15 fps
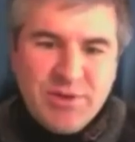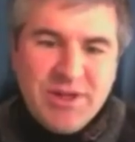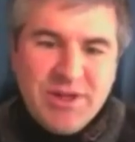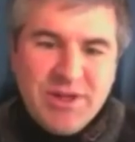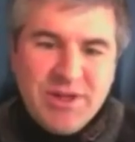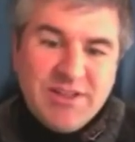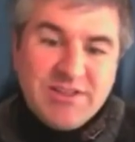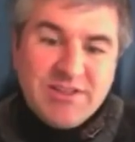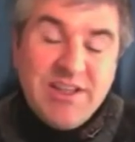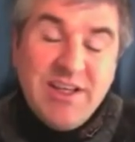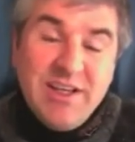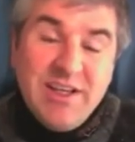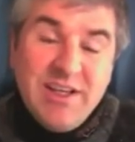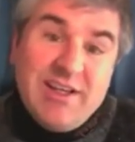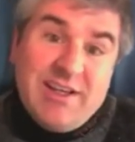because
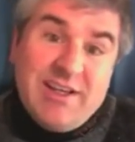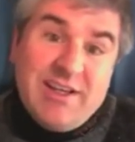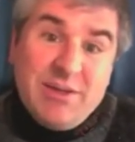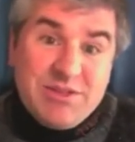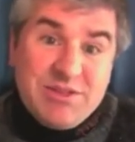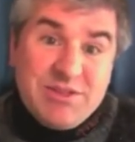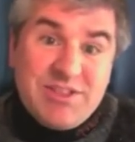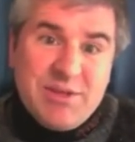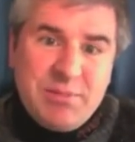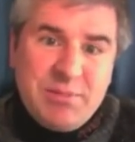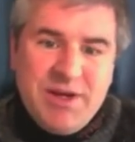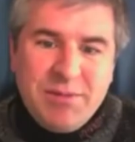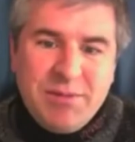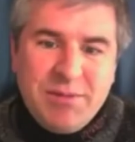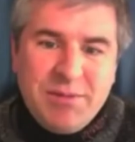he was stuck
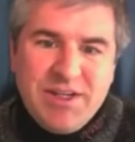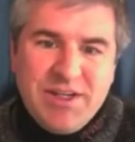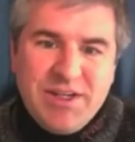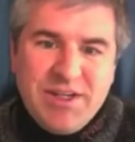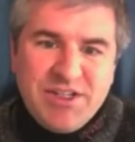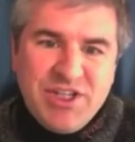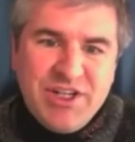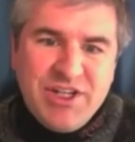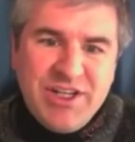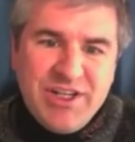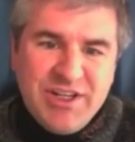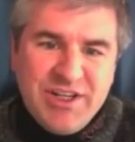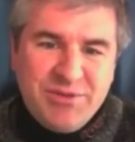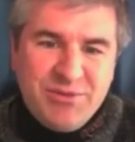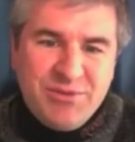behind Pettigini
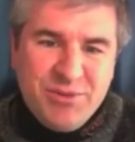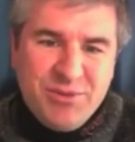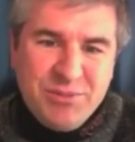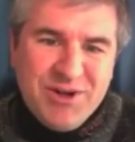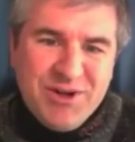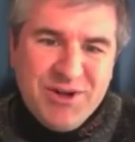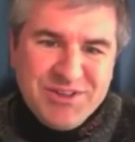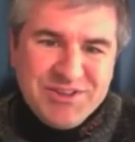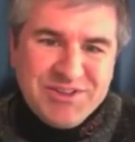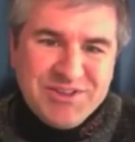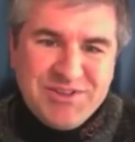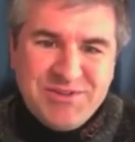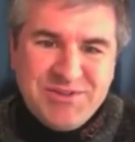and Ramirez